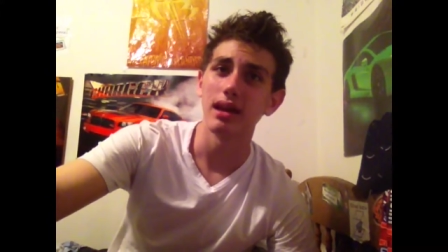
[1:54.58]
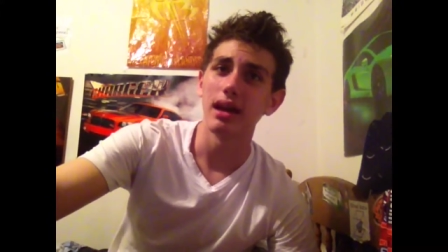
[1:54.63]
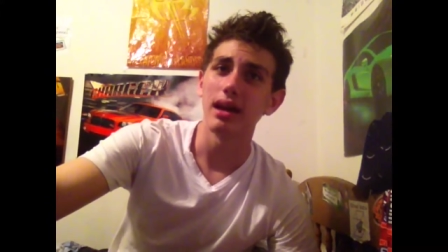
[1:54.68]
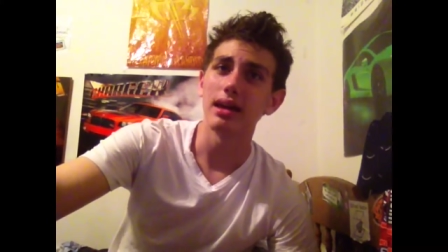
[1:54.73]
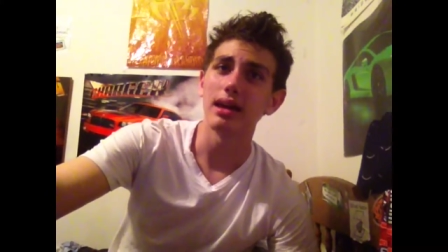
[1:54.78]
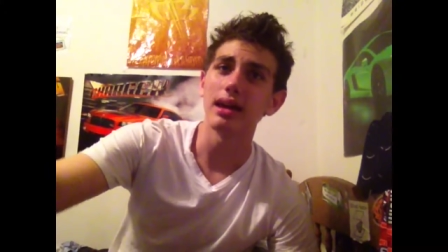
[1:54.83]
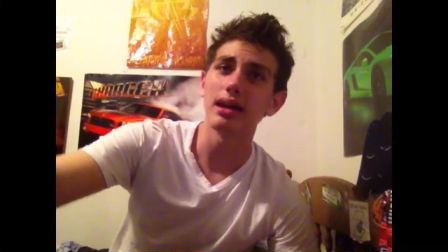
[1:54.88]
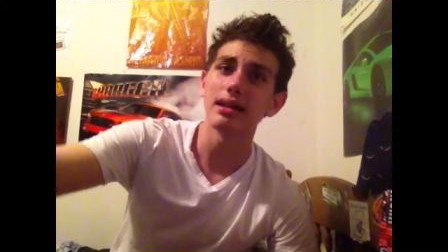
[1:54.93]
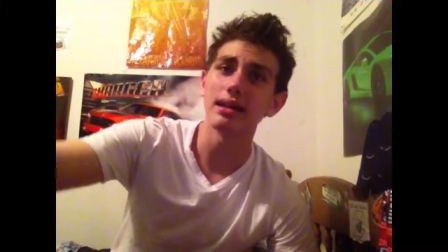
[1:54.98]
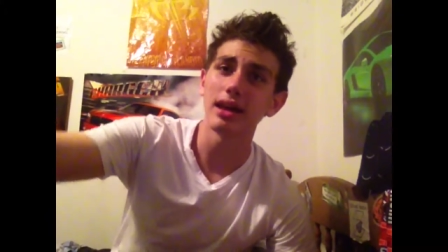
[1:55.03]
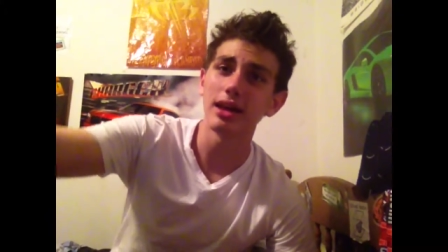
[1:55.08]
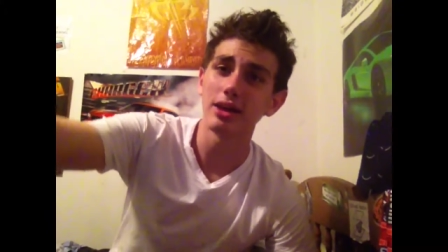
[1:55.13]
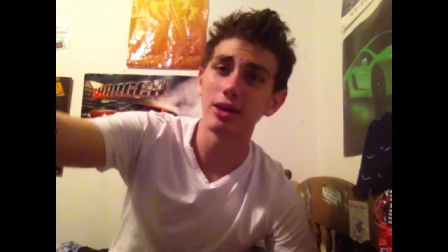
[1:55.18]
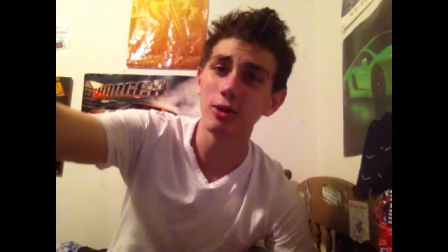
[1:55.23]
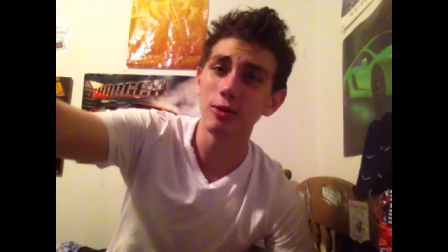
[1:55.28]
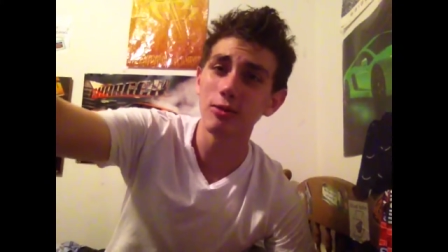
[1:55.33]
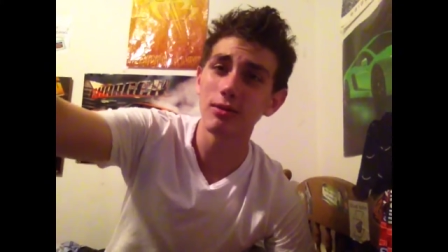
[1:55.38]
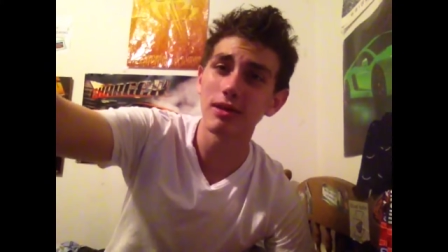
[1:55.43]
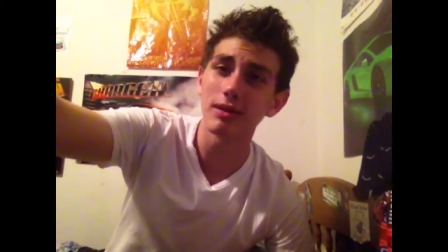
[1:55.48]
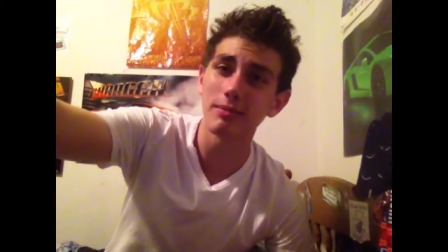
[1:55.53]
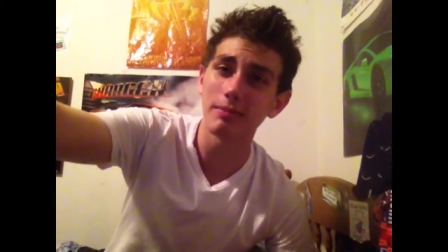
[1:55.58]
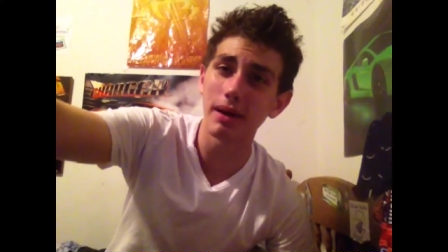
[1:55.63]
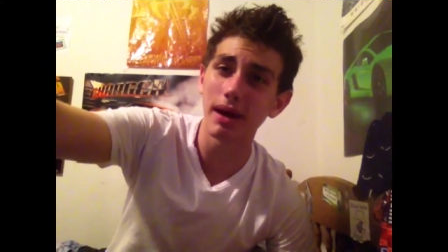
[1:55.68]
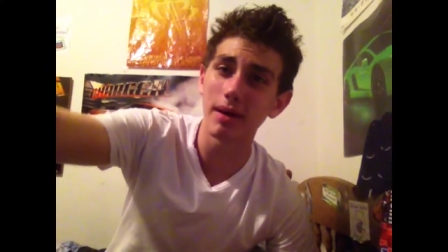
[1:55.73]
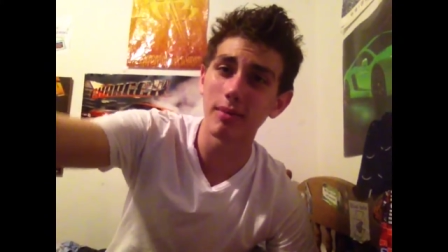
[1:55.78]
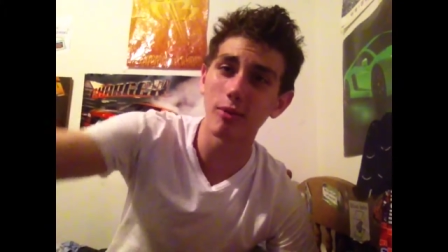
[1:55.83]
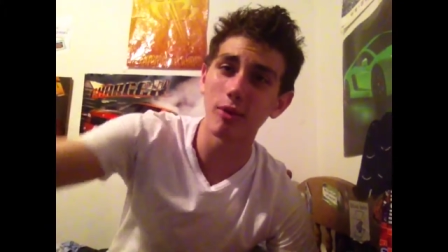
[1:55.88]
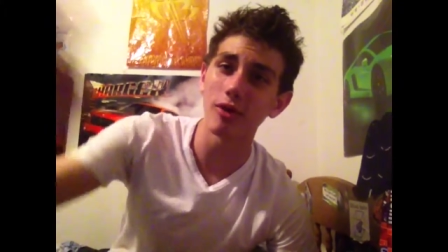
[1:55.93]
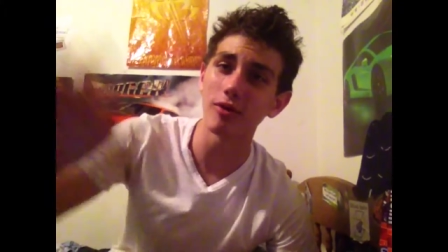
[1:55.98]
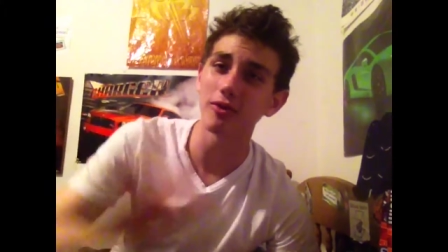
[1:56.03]
I think 'cause I use this
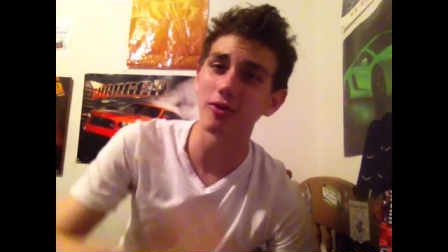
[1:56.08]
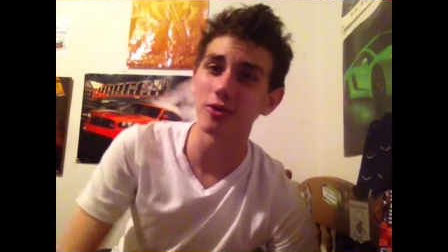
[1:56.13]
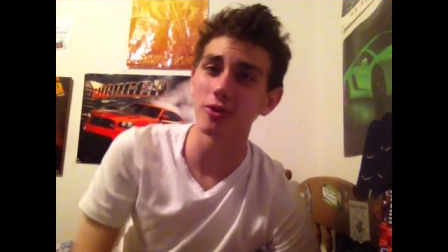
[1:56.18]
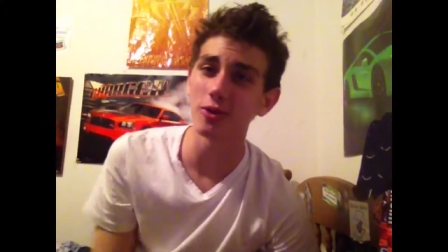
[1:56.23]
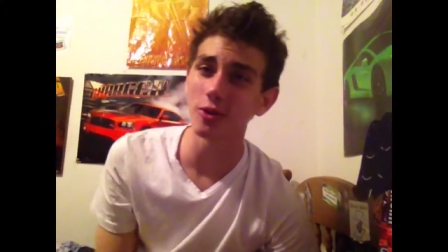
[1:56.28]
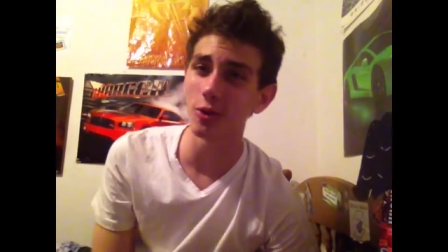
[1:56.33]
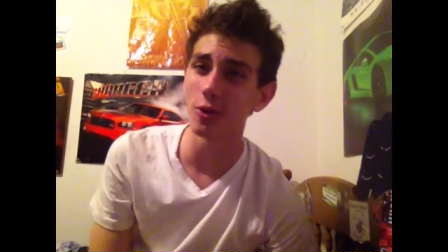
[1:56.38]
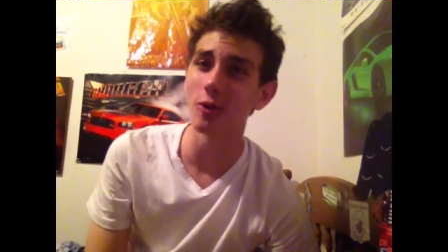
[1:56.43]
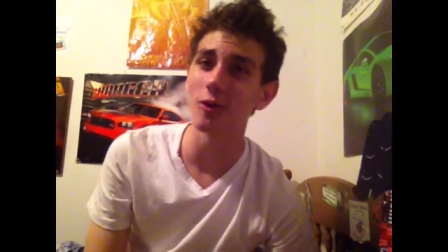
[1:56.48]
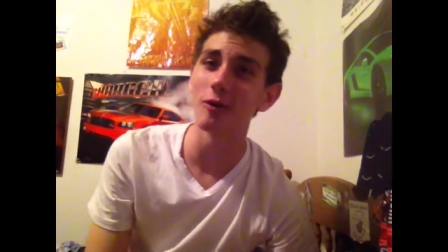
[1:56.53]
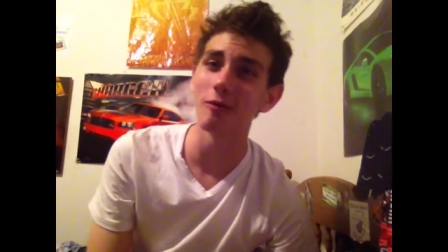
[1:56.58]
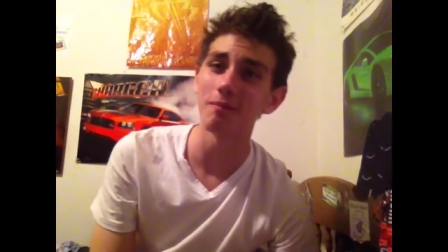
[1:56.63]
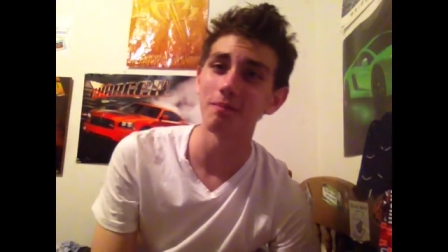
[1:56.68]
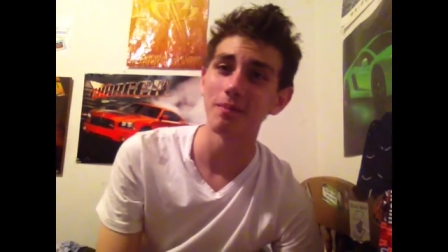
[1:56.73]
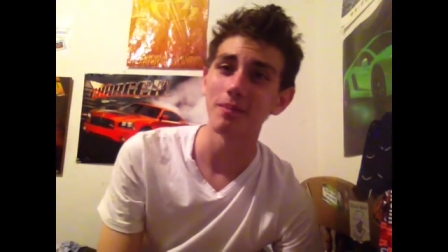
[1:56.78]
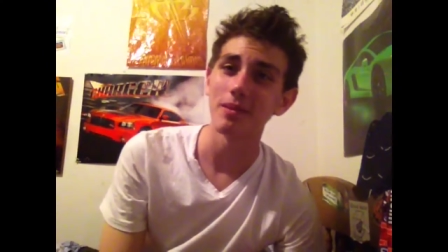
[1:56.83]
bad boy for school,